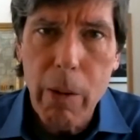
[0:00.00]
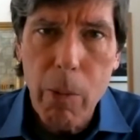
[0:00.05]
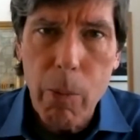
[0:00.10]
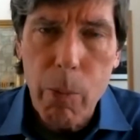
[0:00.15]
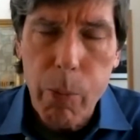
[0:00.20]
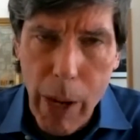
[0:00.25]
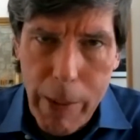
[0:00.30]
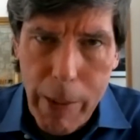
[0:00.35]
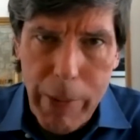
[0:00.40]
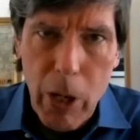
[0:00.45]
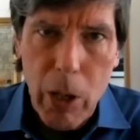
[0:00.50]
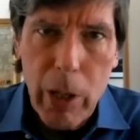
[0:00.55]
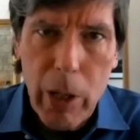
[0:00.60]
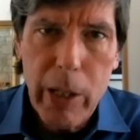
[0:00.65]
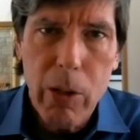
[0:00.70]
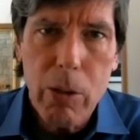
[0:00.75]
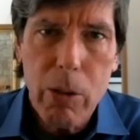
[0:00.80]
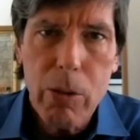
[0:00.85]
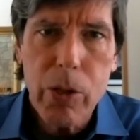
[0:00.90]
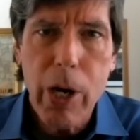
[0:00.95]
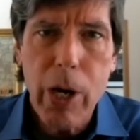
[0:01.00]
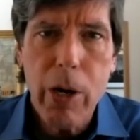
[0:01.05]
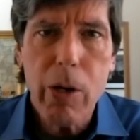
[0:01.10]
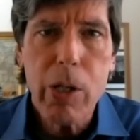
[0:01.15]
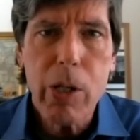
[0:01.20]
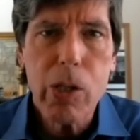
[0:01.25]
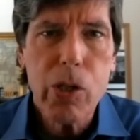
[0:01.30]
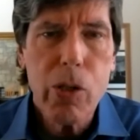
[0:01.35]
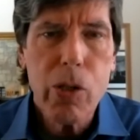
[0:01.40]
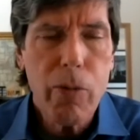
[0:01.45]
primarily in those
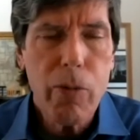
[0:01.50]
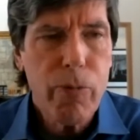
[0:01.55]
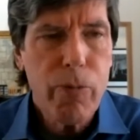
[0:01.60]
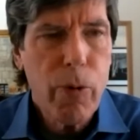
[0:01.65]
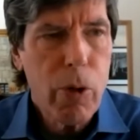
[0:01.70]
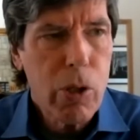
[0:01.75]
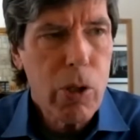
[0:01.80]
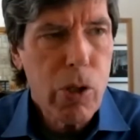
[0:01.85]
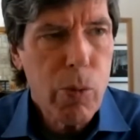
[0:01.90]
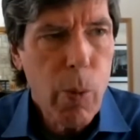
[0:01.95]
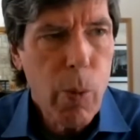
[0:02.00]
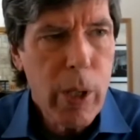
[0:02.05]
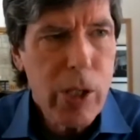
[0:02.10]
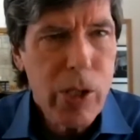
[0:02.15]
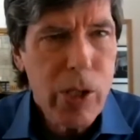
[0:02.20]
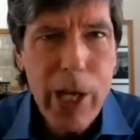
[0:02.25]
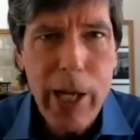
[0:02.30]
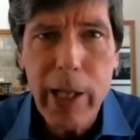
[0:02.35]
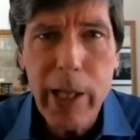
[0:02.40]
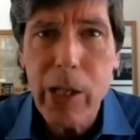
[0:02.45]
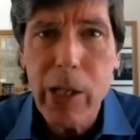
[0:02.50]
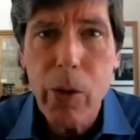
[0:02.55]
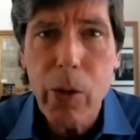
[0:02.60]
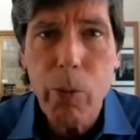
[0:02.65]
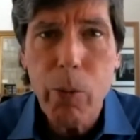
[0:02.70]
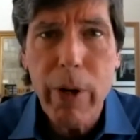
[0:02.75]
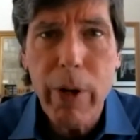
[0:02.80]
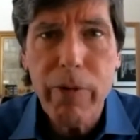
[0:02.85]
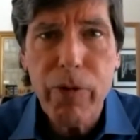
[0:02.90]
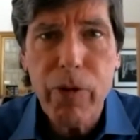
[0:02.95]
areas. The first was healing the
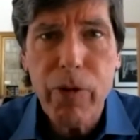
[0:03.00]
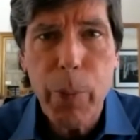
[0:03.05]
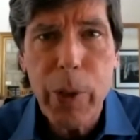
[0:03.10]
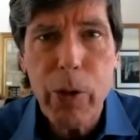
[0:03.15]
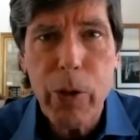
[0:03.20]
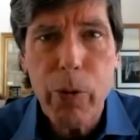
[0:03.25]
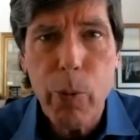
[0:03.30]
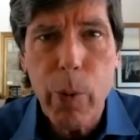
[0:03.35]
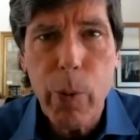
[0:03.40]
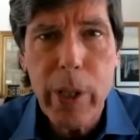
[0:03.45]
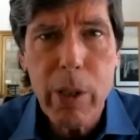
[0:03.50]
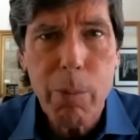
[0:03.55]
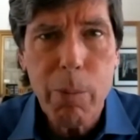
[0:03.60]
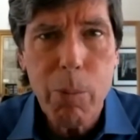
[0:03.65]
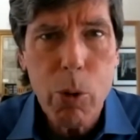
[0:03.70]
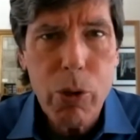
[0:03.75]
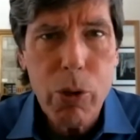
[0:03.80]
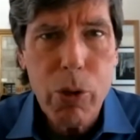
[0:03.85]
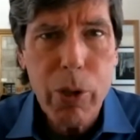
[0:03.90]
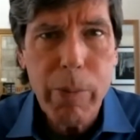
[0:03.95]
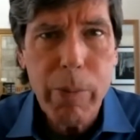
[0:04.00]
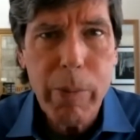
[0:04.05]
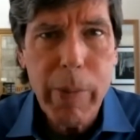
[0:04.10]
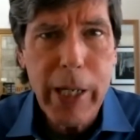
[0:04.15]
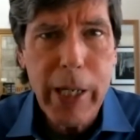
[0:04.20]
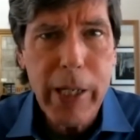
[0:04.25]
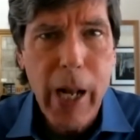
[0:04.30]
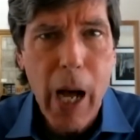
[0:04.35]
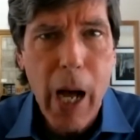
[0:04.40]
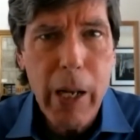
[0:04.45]
rift between the Muslim
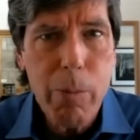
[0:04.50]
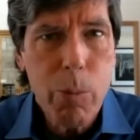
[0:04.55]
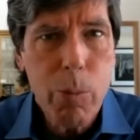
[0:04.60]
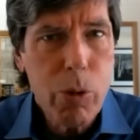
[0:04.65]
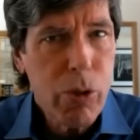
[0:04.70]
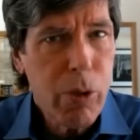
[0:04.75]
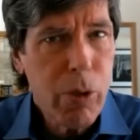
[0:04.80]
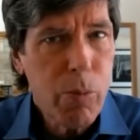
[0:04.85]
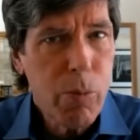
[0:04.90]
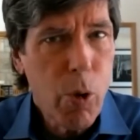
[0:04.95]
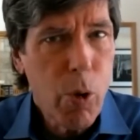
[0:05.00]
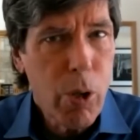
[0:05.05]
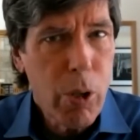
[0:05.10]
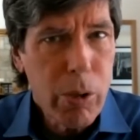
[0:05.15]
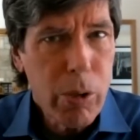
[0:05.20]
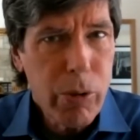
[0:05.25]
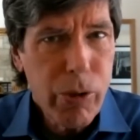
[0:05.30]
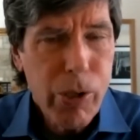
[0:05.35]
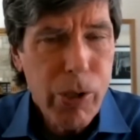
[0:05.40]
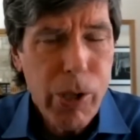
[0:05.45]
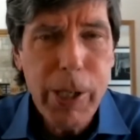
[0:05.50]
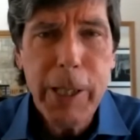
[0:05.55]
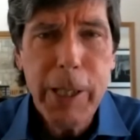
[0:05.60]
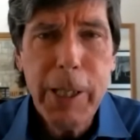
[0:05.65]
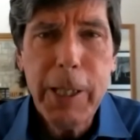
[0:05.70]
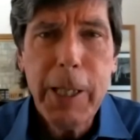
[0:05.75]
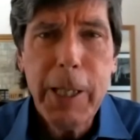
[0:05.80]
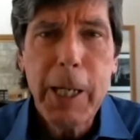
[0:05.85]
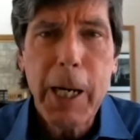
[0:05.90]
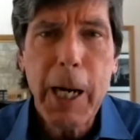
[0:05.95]
and non-Muslim worlds.
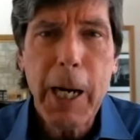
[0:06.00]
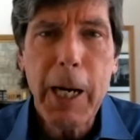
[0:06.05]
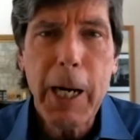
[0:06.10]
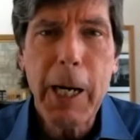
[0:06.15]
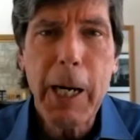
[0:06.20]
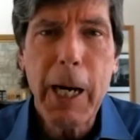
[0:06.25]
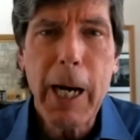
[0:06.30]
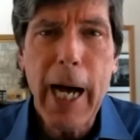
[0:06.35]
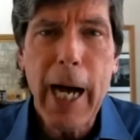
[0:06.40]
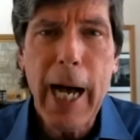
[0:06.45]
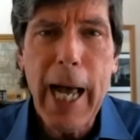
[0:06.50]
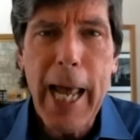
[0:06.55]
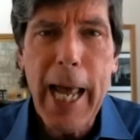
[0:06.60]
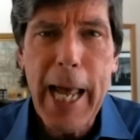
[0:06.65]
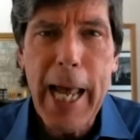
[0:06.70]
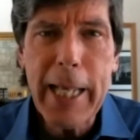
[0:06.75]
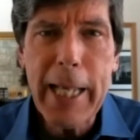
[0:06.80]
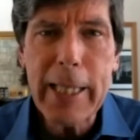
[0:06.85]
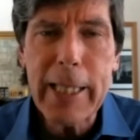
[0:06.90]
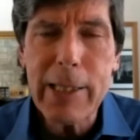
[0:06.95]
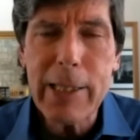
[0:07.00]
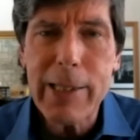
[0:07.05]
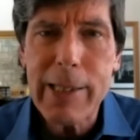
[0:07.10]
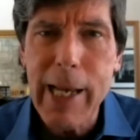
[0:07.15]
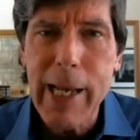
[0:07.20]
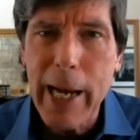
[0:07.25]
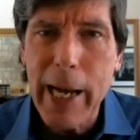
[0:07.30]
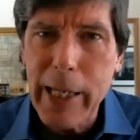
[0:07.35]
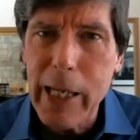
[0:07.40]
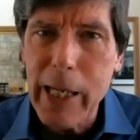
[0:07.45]
And the
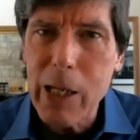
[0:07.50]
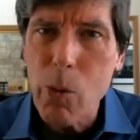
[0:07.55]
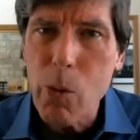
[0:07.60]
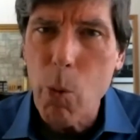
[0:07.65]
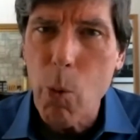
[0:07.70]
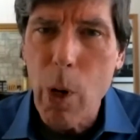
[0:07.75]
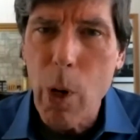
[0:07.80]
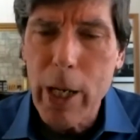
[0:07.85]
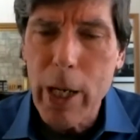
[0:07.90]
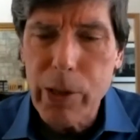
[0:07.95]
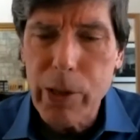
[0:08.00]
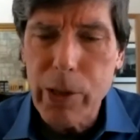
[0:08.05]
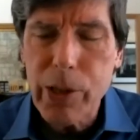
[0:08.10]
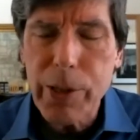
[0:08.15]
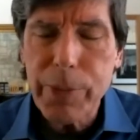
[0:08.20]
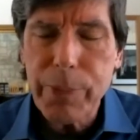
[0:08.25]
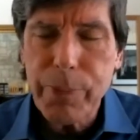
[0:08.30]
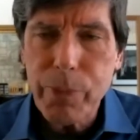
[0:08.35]
second was